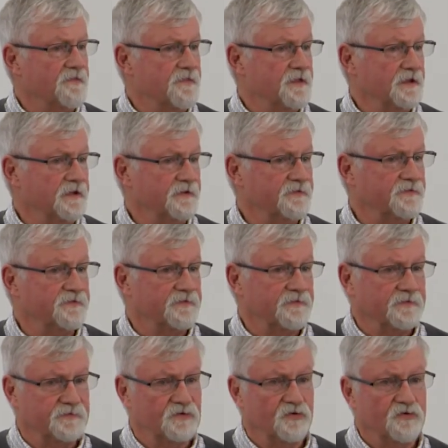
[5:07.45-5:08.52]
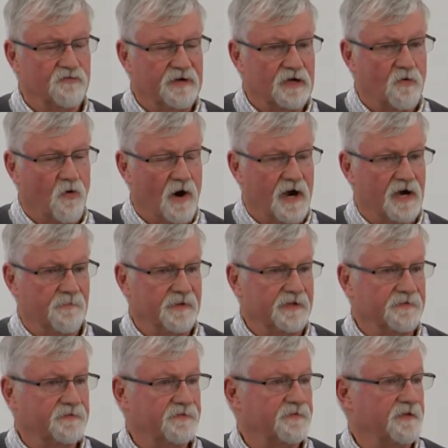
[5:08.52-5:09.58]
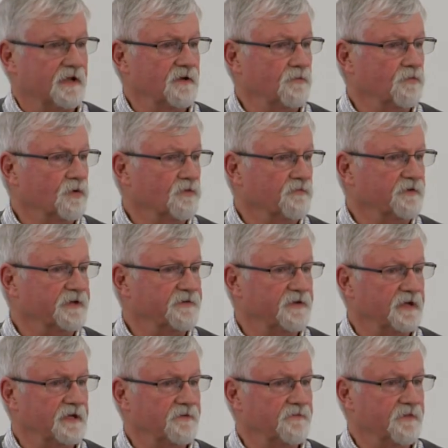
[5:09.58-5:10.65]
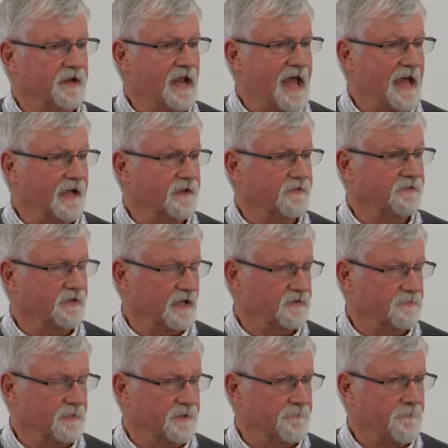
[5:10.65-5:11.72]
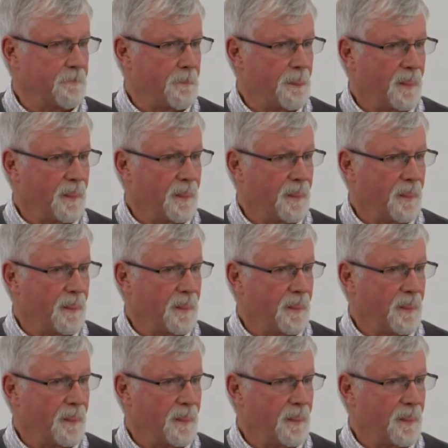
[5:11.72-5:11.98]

these two requirements, they will receive an ag assessment.